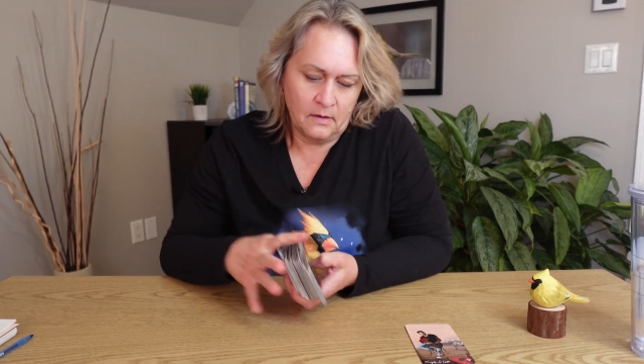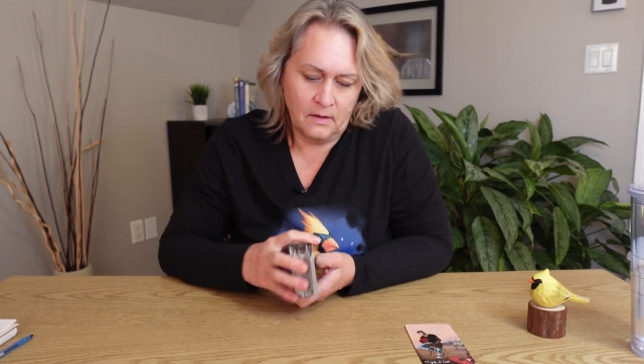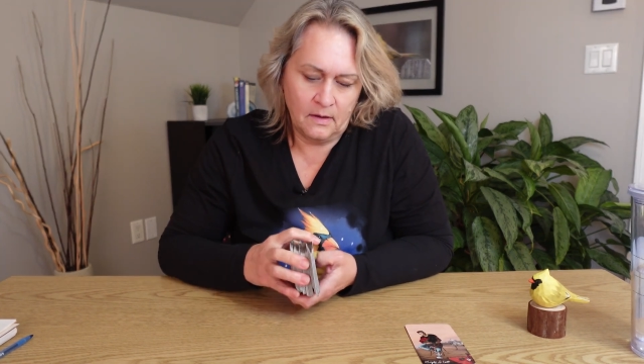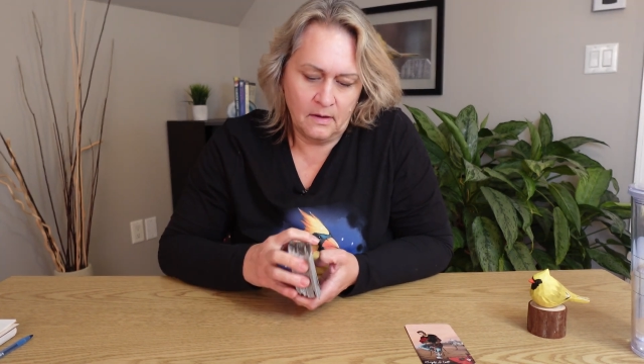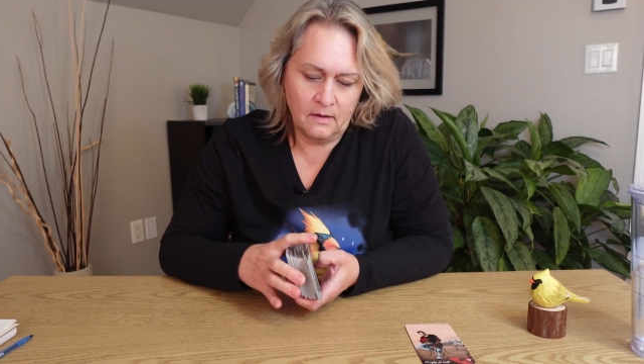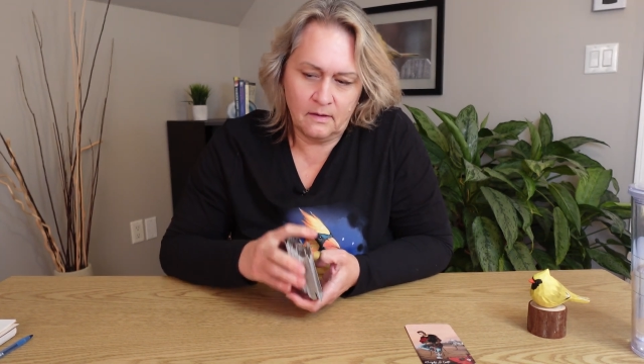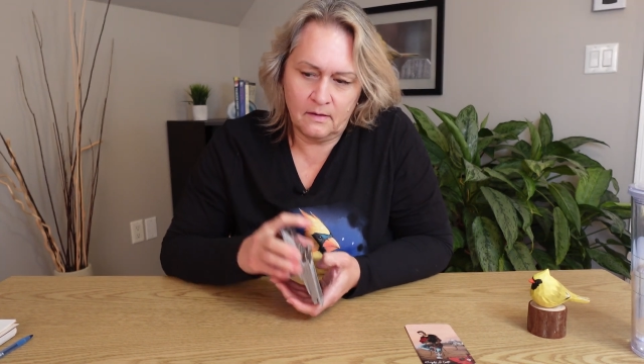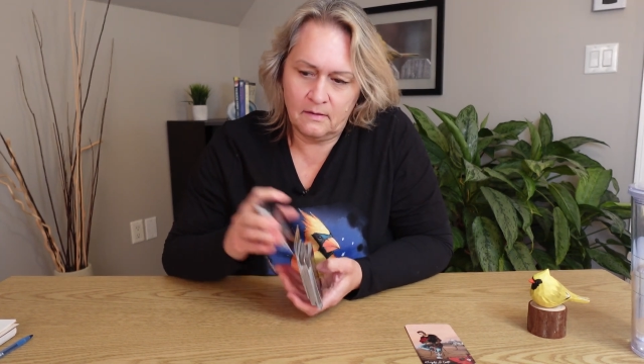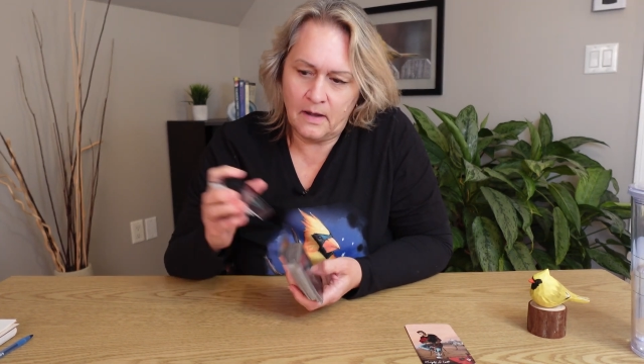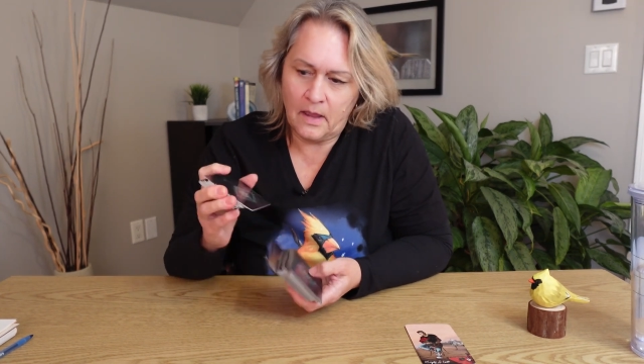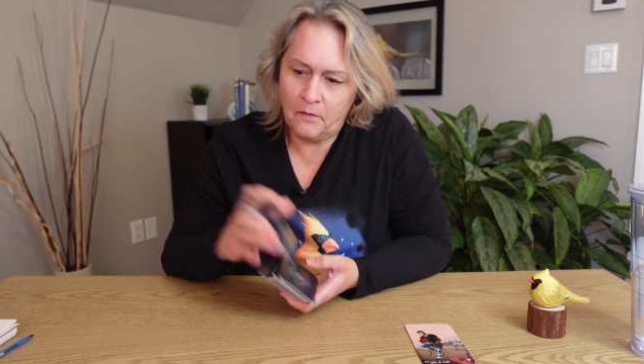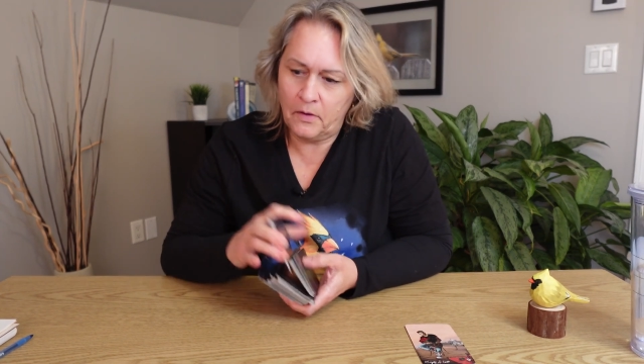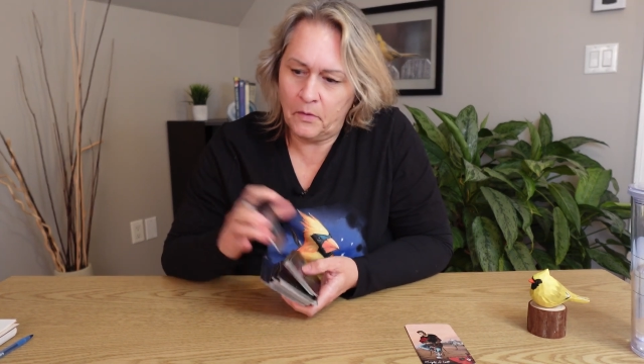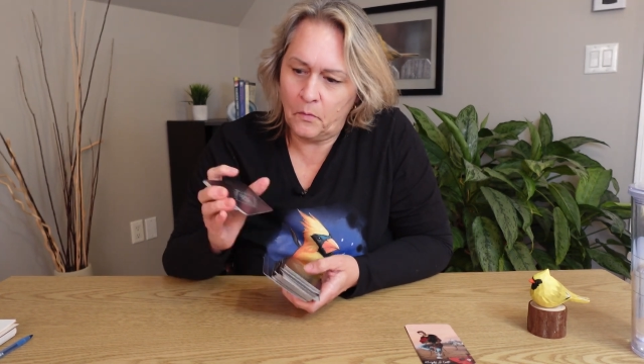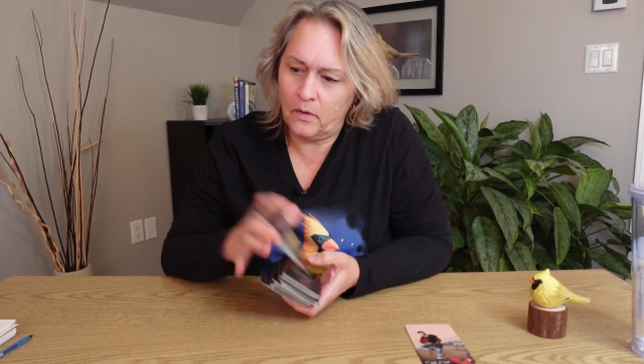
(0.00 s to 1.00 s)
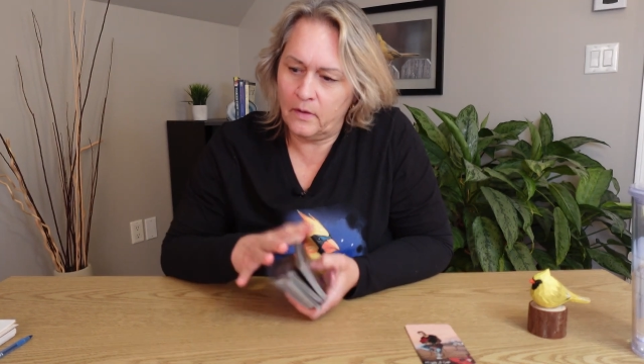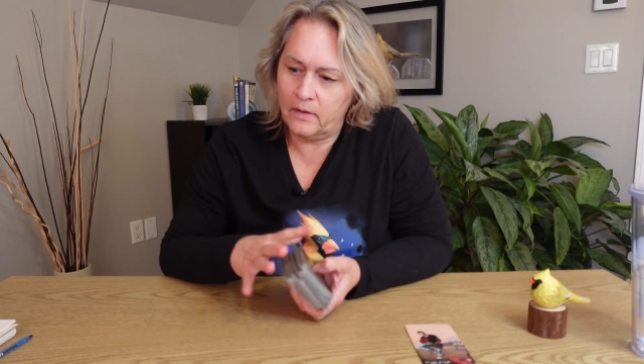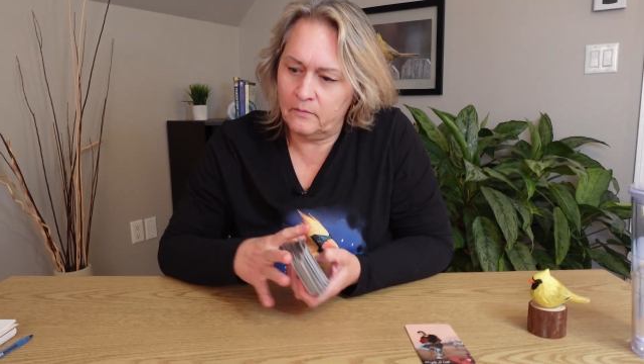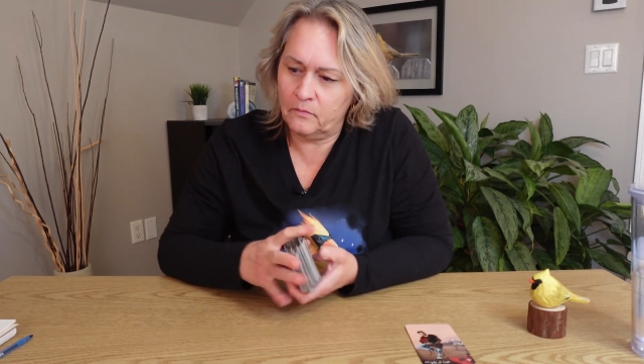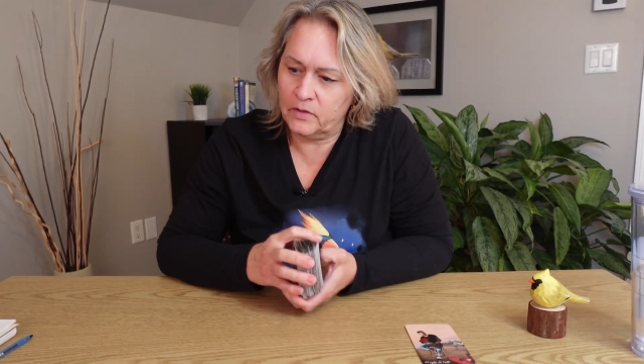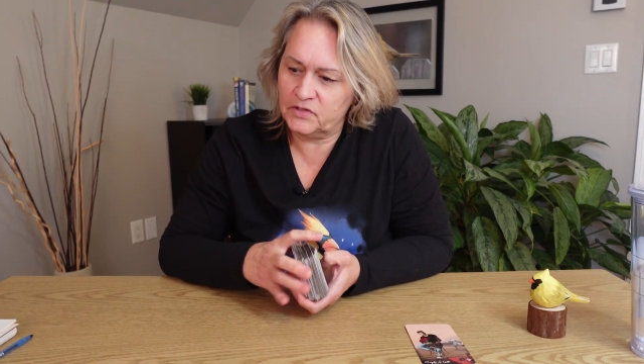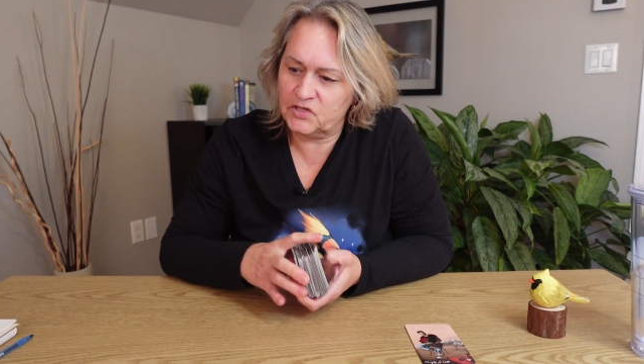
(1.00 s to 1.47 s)
And now I
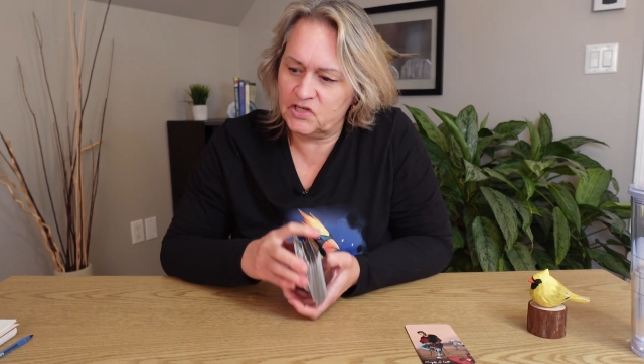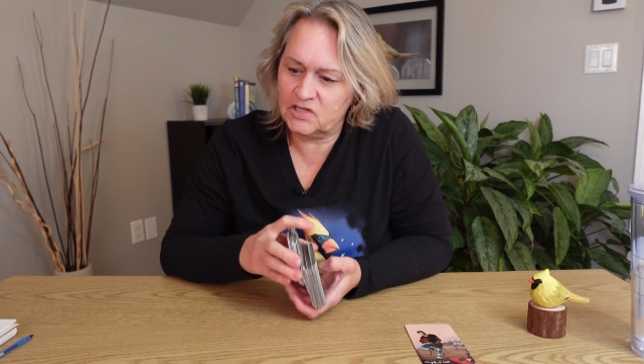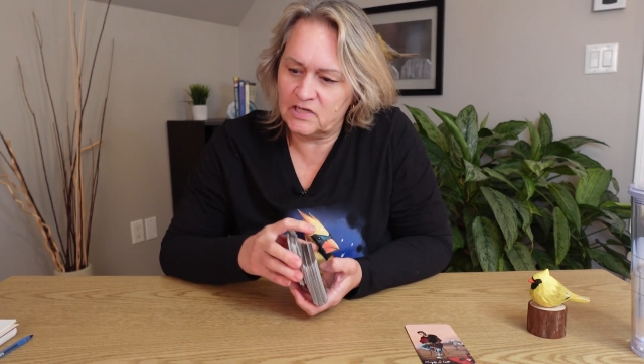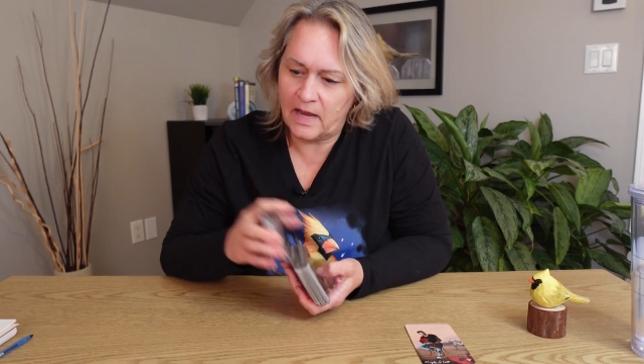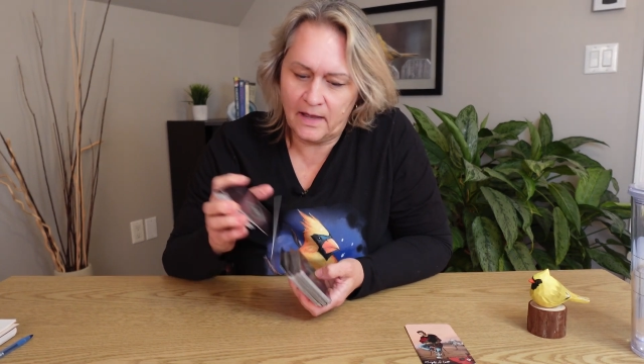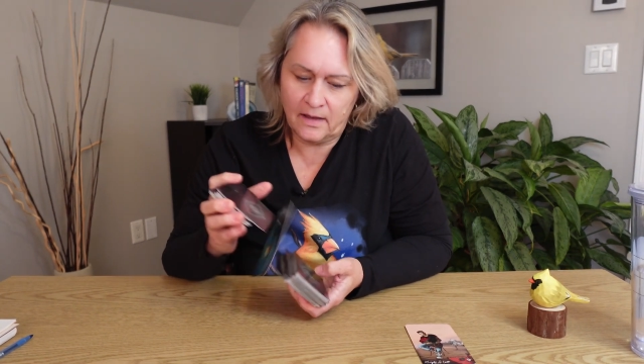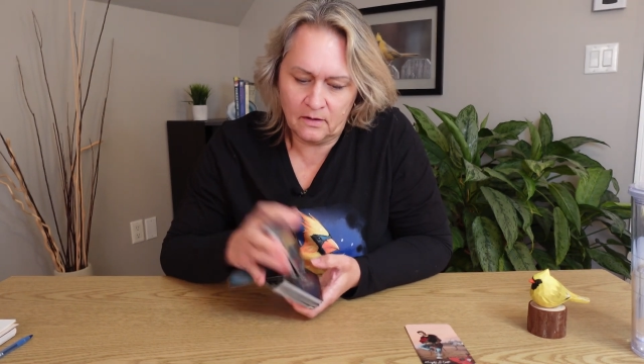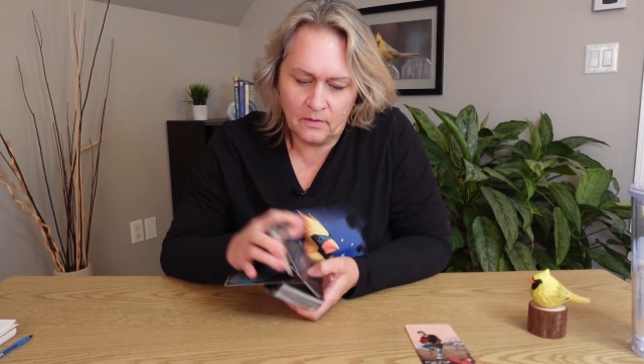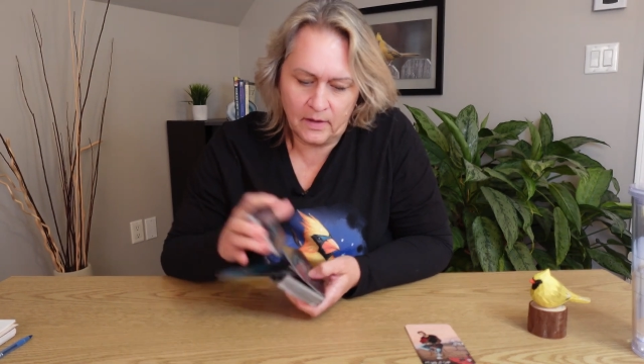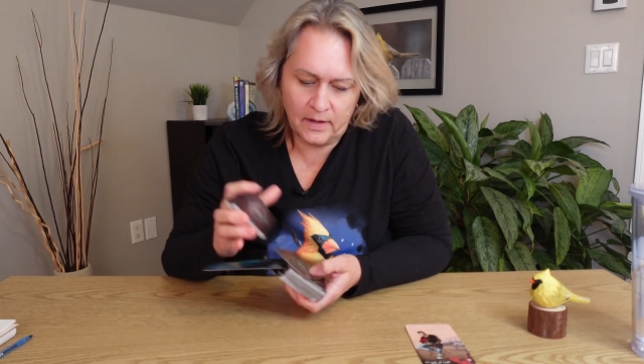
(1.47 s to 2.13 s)
want what shadow